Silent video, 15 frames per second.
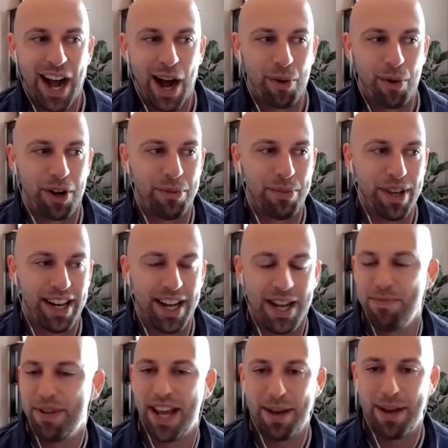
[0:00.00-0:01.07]
I wanted to be an
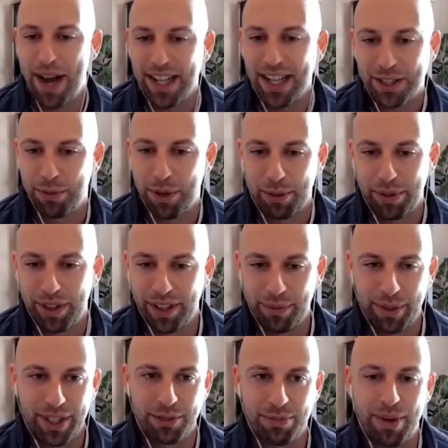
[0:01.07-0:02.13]
NBA basketball player
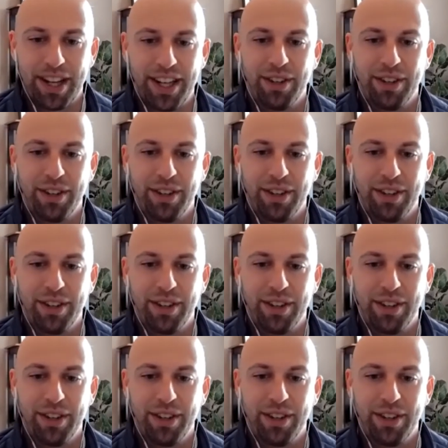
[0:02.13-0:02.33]
because my